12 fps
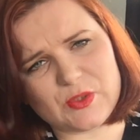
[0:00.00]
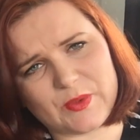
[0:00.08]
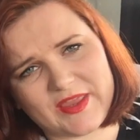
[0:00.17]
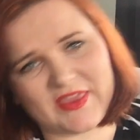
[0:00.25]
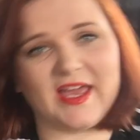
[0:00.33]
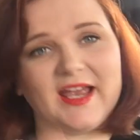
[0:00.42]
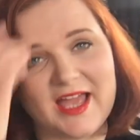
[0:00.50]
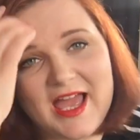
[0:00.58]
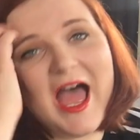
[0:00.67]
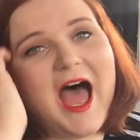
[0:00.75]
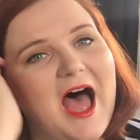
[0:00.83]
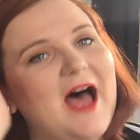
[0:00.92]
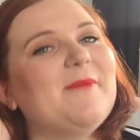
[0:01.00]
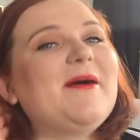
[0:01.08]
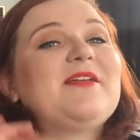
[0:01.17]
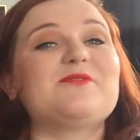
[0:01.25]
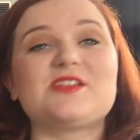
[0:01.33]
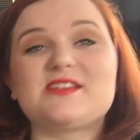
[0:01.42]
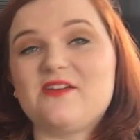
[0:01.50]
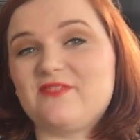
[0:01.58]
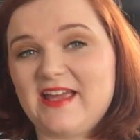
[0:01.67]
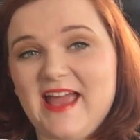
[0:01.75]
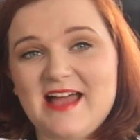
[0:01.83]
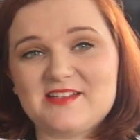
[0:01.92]
sort of thing um, and it was just
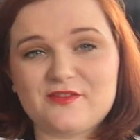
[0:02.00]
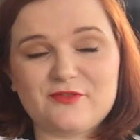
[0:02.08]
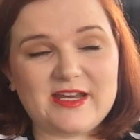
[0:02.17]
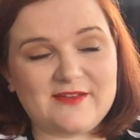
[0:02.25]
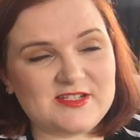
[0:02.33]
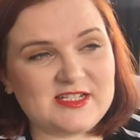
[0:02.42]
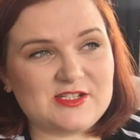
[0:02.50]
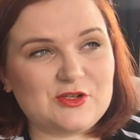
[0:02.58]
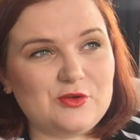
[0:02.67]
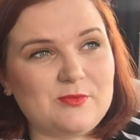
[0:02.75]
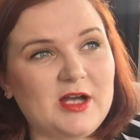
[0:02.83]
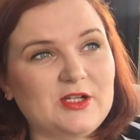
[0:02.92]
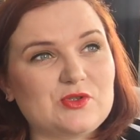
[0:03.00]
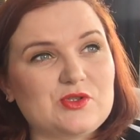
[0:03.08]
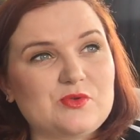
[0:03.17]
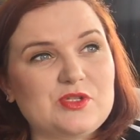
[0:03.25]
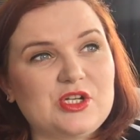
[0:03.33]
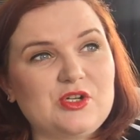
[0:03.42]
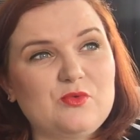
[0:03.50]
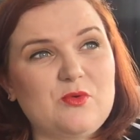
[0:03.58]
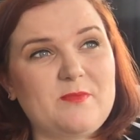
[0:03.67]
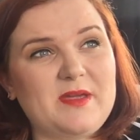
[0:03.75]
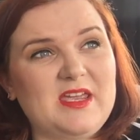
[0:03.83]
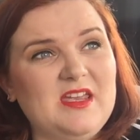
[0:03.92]
lovely and I've regifted it to my goddaughter who will
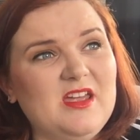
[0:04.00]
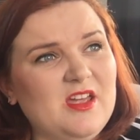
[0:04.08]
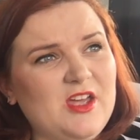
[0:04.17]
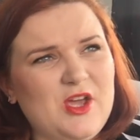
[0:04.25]
be